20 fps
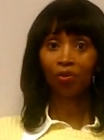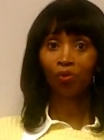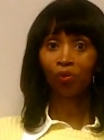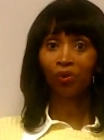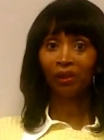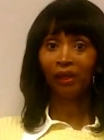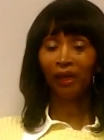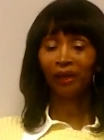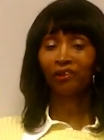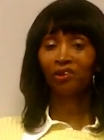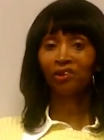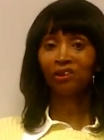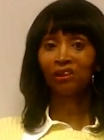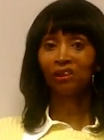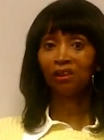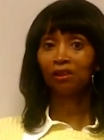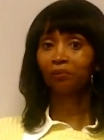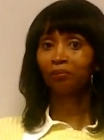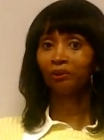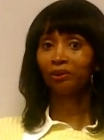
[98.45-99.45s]
We actually
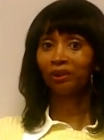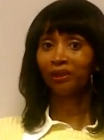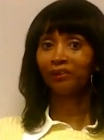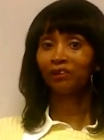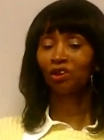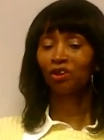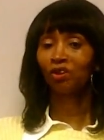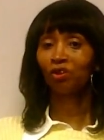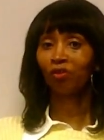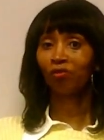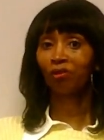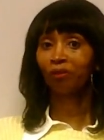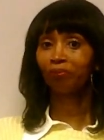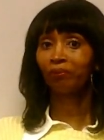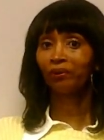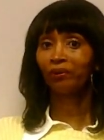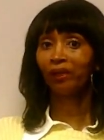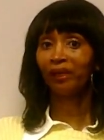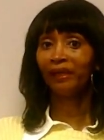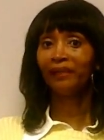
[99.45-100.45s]
did the production
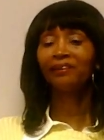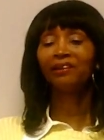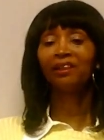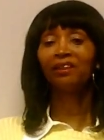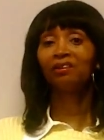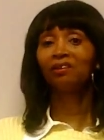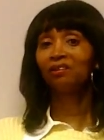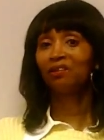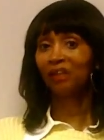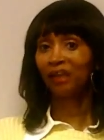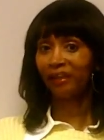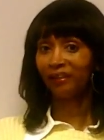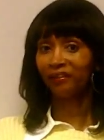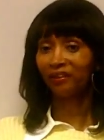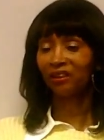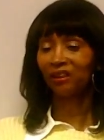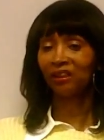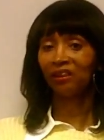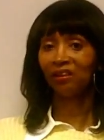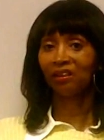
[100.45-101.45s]
November 18th and
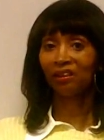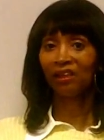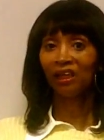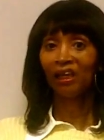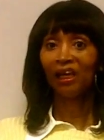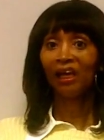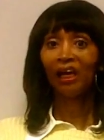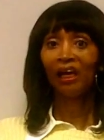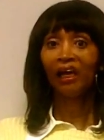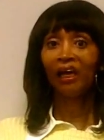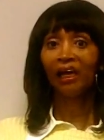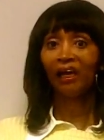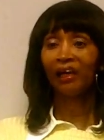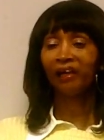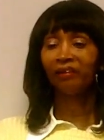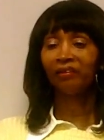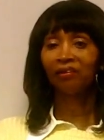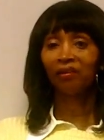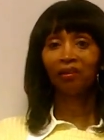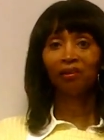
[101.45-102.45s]
19th,
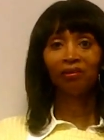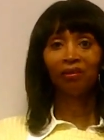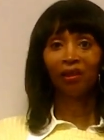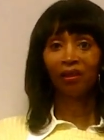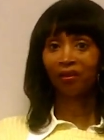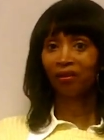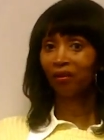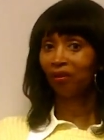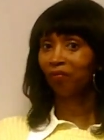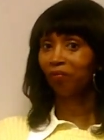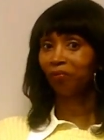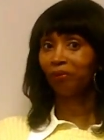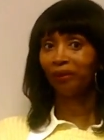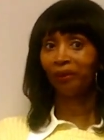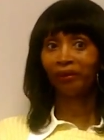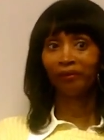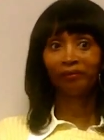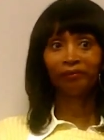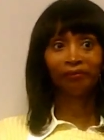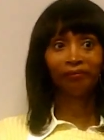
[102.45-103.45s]
and nothing
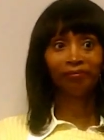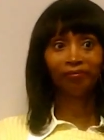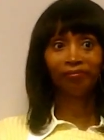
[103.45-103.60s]
but,